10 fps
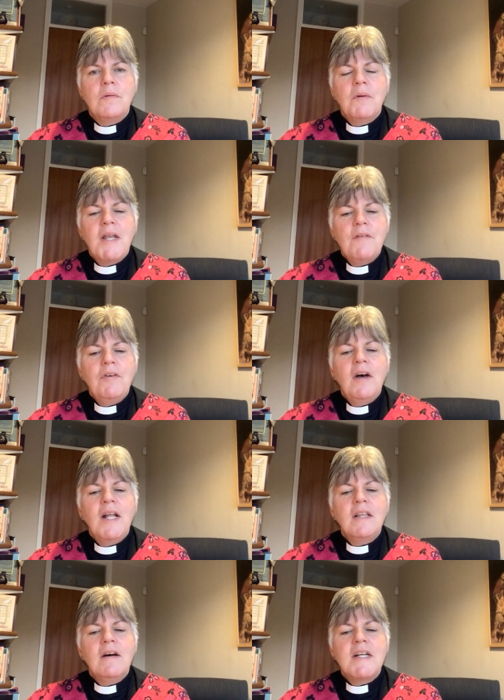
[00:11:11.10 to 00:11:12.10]
Whenever a
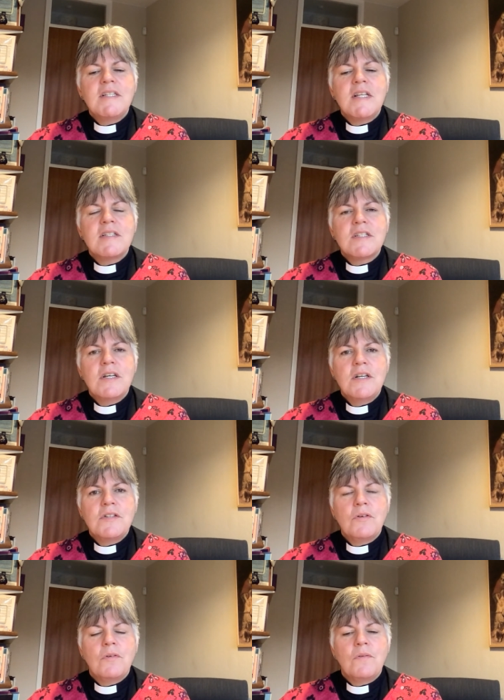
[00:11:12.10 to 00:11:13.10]
light is
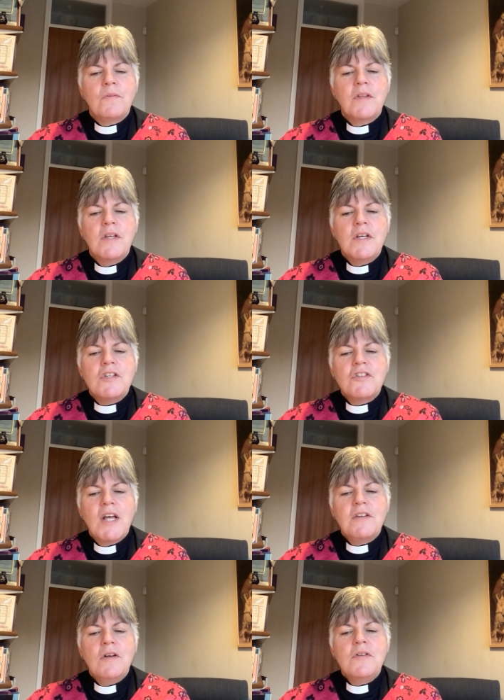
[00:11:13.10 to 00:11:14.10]
turned on,
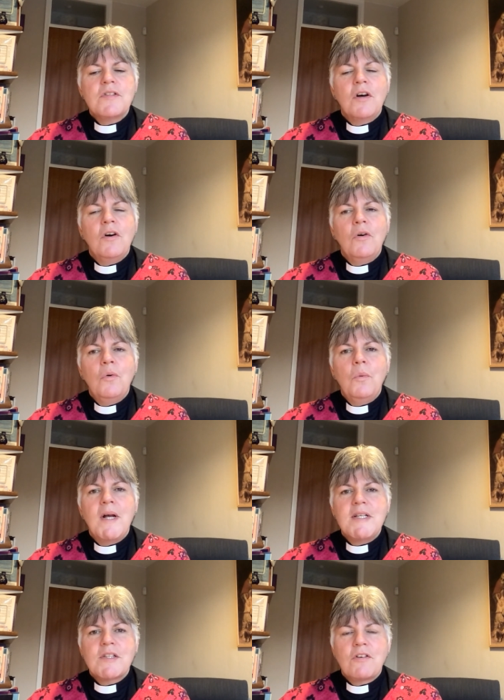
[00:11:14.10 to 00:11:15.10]
shadows are
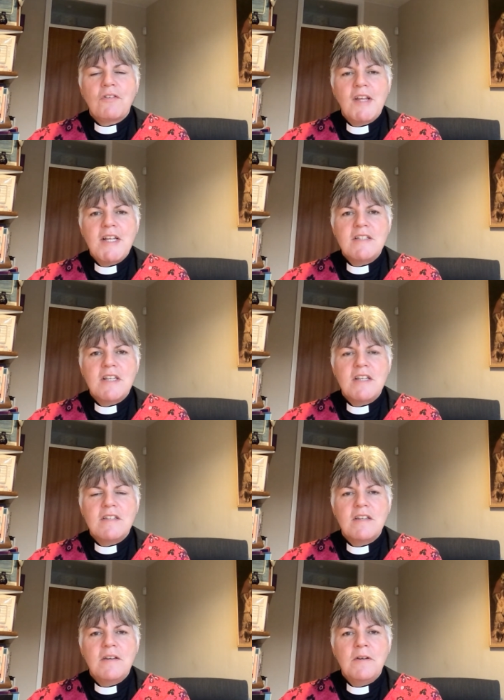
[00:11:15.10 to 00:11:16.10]
always
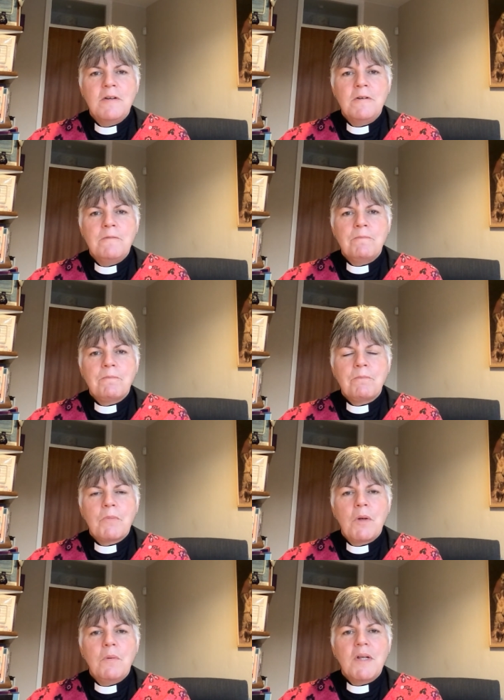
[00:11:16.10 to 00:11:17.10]
created.
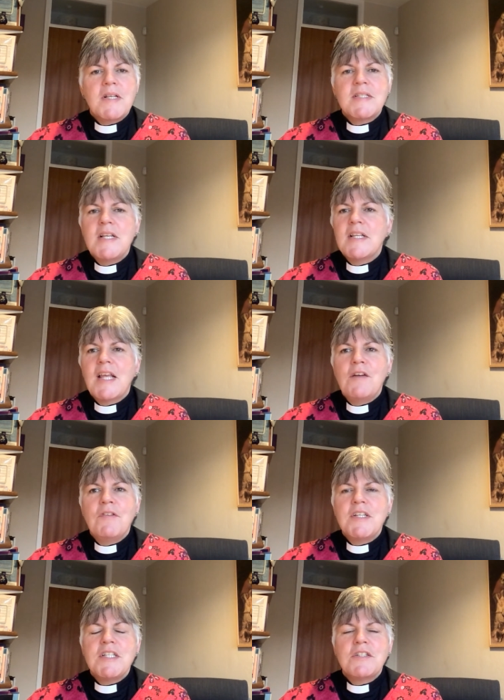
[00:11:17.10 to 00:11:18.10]
When I sit and get
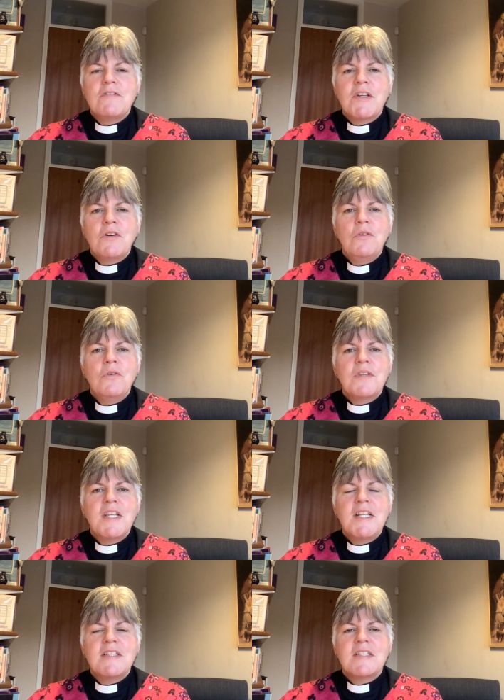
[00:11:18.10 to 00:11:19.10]
ready to record
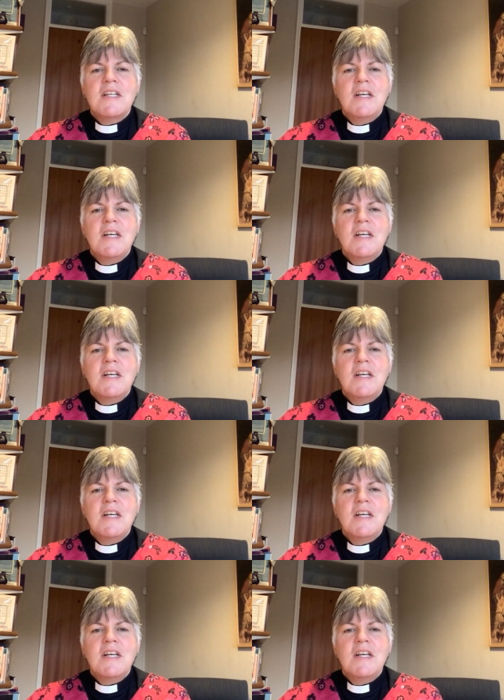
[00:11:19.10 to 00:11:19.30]
these